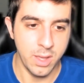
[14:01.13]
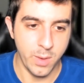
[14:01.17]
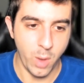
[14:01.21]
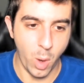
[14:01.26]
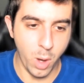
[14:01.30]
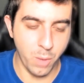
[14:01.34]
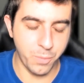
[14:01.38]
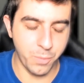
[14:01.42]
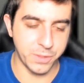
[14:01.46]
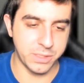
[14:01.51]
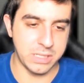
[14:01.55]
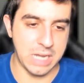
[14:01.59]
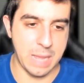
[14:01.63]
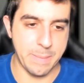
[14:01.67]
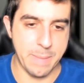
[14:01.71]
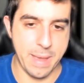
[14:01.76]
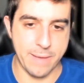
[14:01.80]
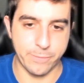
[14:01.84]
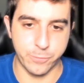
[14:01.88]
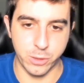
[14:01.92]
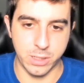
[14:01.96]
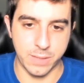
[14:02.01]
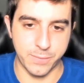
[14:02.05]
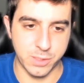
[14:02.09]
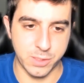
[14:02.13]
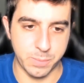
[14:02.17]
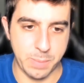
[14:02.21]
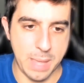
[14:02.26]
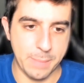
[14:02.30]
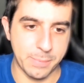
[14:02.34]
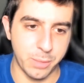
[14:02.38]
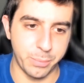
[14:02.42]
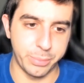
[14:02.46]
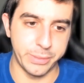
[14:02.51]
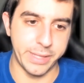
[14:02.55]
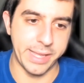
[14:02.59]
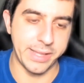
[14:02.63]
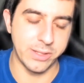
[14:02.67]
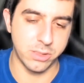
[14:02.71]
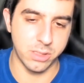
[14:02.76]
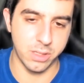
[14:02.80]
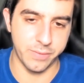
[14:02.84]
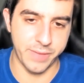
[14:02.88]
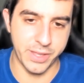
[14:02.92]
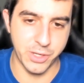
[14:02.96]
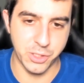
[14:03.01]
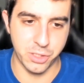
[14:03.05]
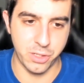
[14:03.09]
Over time, after enough spam complaints,
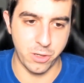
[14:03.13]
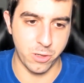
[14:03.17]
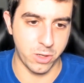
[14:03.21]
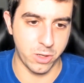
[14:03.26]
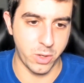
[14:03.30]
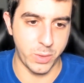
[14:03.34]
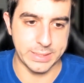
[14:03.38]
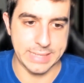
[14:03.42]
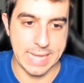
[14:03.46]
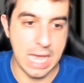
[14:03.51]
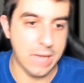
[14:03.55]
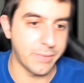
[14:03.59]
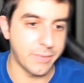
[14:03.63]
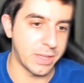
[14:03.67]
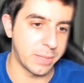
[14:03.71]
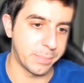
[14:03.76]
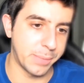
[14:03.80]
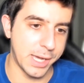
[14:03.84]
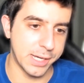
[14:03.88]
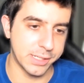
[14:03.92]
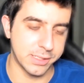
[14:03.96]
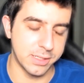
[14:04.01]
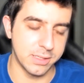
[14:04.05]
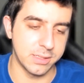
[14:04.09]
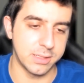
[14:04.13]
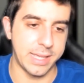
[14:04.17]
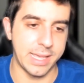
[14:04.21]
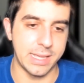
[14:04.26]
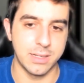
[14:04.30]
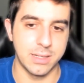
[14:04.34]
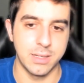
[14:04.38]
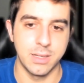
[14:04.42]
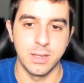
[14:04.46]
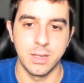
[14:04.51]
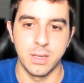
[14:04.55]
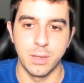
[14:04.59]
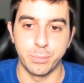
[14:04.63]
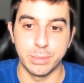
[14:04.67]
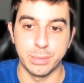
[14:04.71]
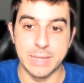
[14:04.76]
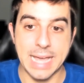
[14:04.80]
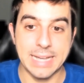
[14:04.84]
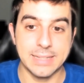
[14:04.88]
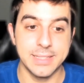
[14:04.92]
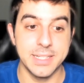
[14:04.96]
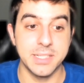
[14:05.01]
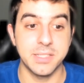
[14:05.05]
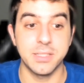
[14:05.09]
eventually you're going to have inboxes get
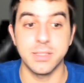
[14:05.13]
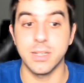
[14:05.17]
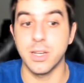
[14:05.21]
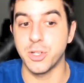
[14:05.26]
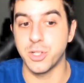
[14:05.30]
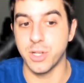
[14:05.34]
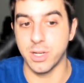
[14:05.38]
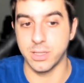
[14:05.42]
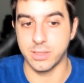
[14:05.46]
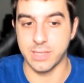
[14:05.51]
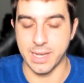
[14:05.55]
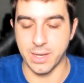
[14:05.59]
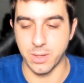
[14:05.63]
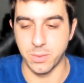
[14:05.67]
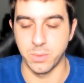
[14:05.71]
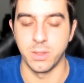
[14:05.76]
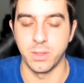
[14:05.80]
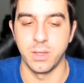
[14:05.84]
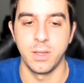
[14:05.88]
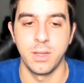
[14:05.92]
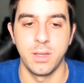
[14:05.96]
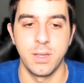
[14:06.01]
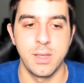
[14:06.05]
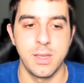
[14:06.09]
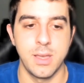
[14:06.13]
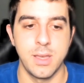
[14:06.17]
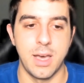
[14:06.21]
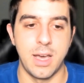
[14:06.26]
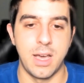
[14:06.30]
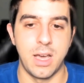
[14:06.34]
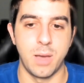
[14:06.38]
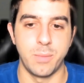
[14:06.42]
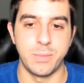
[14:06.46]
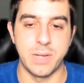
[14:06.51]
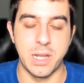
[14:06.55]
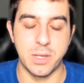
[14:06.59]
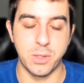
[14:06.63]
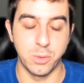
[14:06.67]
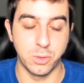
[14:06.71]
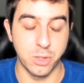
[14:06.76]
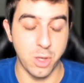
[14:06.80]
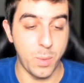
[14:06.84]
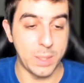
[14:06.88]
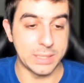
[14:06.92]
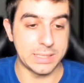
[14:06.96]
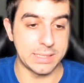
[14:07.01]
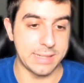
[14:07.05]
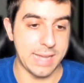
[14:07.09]
blacklisted and shut down. Now you
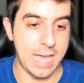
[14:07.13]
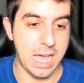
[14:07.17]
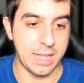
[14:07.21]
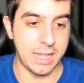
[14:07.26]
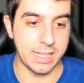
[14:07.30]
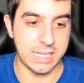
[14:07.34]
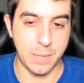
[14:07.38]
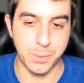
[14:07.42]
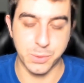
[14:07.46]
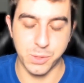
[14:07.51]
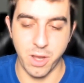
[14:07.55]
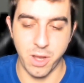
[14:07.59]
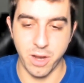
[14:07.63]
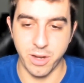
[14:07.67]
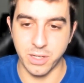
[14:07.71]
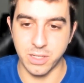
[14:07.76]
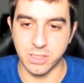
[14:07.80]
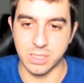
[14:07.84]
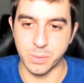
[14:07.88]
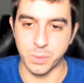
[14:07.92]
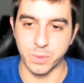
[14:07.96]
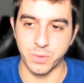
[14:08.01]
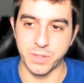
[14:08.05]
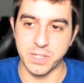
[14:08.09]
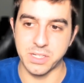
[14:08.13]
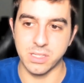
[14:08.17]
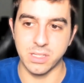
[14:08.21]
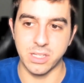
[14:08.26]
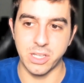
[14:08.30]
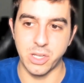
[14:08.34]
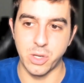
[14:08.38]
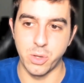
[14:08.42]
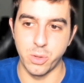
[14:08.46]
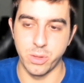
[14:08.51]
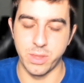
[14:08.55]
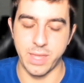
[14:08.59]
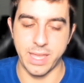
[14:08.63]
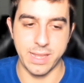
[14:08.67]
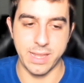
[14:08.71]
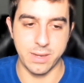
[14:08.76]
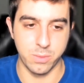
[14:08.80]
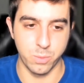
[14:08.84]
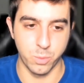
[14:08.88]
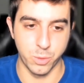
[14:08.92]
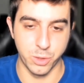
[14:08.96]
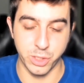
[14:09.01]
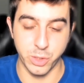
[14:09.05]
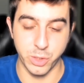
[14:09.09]
don't want that to happen. Like I was talking to someone recently who they
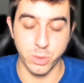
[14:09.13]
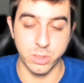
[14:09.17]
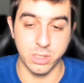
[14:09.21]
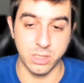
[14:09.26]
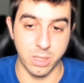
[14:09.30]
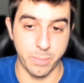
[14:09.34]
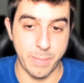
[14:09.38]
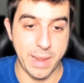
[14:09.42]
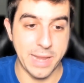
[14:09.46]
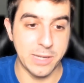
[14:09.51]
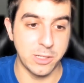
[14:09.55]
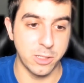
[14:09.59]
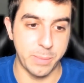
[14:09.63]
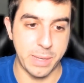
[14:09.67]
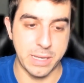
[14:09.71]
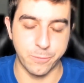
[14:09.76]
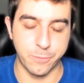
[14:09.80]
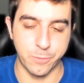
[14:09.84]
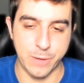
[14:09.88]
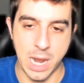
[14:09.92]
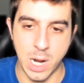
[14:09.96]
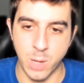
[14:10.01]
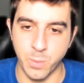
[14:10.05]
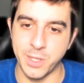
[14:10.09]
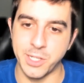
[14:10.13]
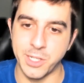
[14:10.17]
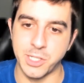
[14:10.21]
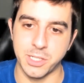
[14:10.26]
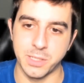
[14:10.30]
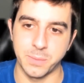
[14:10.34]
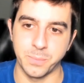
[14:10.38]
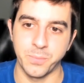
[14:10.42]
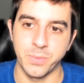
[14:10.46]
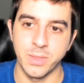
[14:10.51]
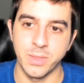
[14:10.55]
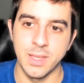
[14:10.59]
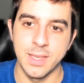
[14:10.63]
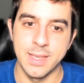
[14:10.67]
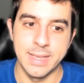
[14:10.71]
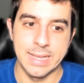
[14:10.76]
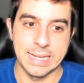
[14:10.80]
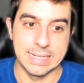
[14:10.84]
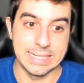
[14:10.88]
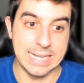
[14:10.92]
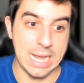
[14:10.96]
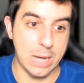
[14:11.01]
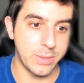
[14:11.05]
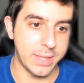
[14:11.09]
were using their main domain for outreach and
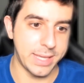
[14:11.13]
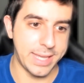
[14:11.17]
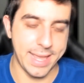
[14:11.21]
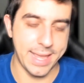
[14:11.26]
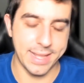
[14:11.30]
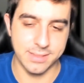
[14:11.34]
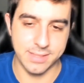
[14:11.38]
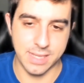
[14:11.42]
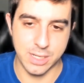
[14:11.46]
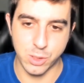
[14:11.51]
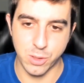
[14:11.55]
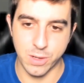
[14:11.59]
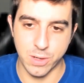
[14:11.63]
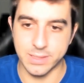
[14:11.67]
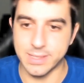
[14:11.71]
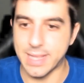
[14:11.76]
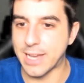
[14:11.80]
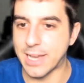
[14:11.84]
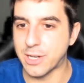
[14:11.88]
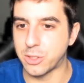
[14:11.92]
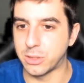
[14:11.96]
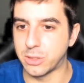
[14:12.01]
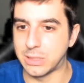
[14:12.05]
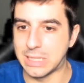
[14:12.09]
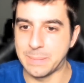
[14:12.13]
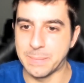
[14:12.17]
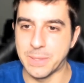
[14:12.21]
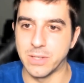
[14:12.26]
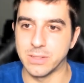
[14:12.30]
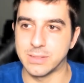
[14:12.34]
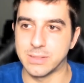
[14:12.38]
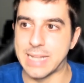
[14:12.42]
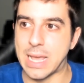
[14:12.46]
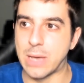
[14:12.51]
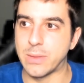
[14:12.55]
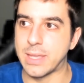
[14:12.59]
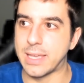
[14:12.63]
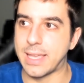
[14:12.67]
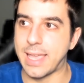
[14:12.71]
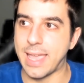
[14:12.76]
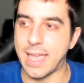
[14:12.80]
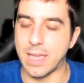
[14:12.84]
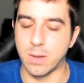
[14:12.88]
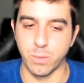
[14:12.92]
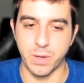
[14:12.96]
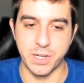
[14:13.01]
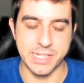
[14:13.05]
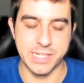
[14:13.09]
now they can't send transactional emails. Now they
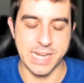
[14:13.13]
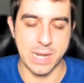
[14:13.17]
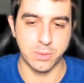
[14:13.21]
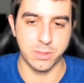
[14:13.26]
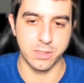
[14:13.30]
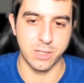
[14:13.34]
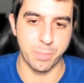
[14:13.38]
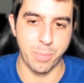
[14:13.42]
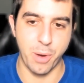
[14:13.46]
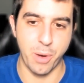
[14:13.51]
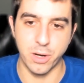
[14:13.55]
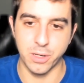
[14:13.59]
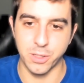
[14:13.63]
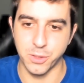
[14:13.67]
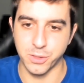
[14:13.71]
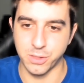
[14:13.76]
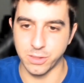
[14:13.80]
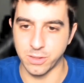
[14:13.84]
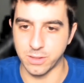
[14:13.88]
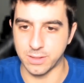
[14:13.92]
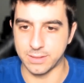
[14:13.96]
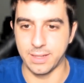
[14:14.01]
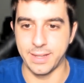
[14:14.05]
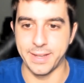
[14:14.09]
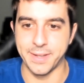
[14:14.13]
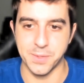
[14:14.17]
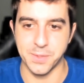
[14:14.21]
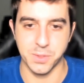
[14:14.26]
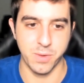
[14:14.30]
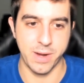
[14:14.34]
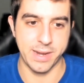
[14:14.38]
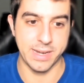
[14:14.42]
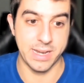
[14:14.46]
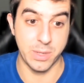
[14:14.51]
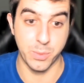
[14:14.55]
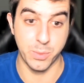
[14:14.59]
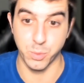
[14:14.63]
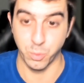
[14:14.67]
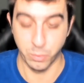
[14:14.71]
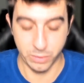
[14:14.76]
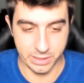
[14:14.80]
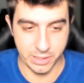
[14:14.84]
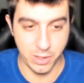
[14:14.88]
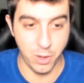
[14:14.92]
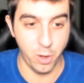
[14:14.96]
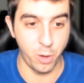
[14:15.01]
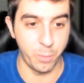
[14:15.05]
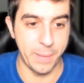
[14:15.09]
can't reach out to their partners and their clients, right? It was
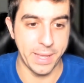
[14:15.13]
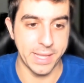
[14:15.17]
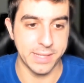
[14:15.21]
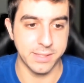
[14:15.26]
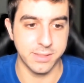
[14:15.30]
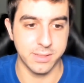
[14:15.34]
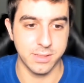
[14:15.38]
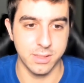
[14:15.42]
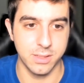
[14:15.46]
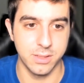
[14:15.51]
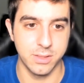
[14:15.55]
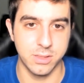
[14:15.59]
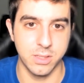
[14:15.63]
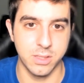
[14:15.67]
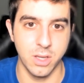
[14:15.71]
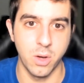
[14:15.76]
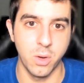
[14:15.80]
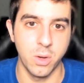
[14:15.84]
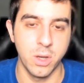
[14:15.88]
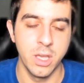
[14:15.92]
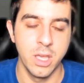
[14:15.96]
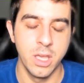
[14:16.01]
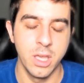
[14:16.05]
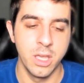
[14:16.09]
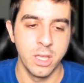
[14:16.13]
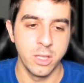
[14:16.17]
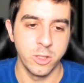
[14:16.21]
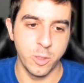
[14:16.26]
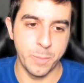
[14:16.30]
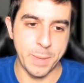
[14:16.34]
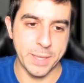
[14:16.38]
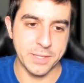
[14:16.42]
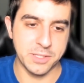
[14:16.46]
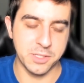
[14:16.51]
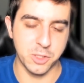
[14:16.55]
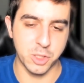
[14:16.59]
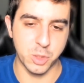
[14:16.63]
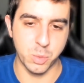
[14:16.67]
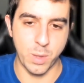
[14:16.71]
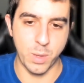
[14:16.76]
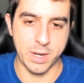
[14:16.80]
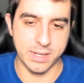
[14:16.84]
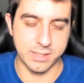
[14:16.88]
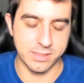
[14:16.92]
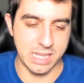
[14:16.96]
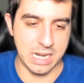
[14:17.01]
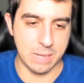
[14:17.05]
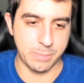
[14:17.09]
really a whole mess. So you basically just want
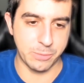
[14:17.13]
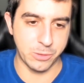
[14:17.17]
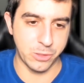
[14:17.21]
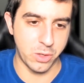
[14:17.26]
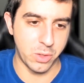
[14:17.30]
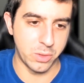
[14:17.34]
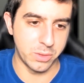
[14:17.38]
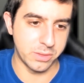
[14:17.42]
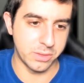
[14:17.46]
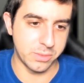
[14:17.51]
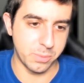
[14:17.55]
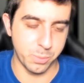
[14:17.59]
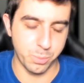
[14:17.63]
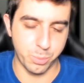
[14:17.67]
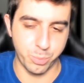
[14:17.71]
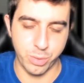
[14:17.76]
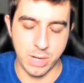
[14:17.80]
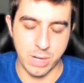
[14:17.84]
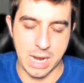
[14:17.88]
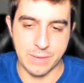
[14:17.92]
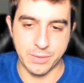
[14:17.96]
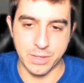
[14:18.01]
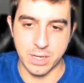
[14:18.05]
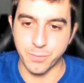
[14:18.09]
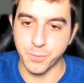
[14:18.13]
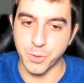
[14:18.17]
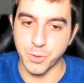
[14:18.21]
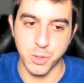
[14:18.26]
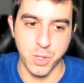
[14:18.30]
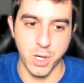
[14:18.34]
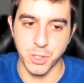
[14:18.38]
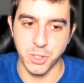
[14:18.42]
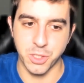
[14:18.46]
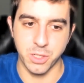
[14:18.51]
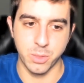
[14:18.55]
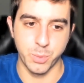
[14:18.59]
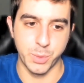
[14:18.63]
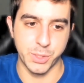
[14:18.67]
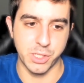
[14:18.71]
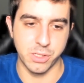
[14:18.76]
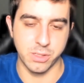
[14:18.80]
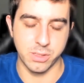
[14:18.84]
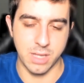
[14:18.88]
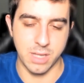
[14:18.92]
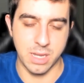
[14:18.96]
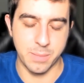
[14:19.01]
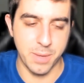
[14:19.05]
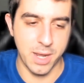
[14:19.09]
to set up your own private infrastructure, which
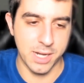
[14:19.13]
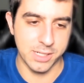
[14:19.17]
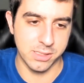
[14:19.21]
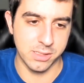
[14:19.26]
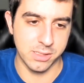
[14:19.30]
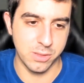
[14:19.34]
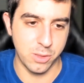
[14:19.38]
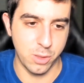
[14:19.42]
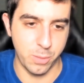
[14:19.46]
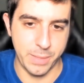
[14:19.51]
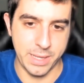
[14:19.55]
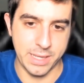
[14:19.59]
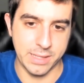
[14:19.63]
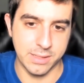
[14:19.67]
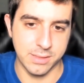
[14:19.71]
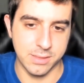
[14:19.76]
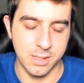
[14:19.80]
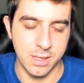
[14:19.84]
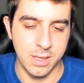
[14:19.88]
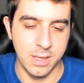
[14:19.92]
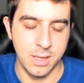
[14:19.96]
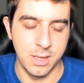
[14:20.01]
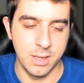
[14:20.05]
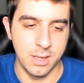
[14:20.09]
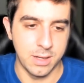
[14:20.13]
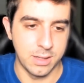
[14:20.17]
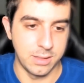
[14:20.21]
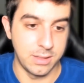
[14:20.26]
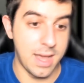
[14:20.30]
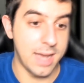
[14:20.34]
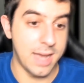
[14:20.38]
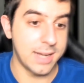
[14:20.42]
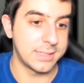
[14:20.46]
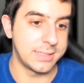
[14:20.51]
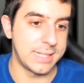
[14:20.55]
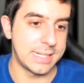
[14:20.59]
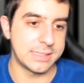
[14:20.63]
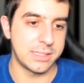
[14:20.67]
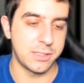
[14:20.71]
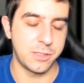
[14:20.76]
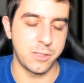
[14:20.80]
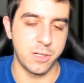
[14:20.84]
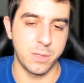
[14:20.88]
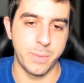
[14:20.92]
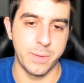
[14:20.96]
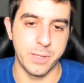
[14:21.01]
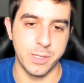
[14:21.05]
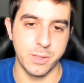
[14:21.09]
is inboxes and domains, not connected to
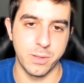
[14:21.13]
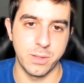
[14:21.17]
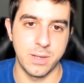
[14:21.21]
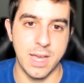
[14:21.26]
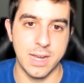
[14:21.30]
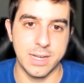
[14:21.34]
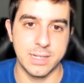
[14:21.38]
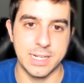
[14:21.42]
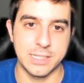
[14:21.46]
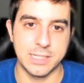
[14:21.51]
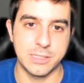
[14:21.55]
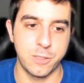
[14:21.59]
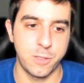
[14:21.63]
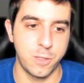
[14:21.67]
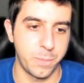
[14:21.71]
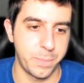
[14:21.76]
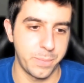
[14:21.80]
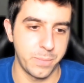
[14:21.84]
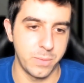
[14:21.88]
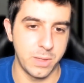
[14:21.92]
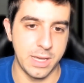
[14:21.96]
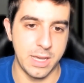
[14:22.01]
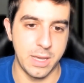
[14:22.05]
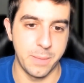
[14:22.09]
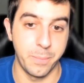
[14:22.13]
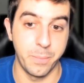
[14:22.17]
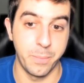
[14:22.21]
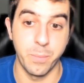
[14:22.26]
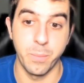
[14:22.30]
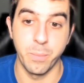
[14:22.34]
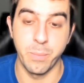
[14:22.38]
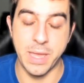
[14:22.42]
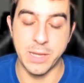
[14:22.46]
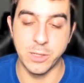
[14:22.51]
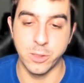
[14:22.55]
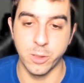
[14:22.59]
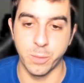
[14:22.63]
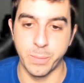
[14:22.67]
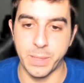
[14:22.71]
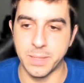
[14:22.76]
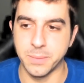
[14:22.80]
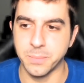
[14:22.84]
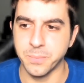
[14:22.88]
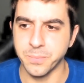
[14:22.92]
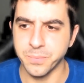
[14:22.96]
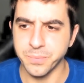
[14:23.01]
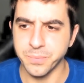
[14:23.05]
your main domain.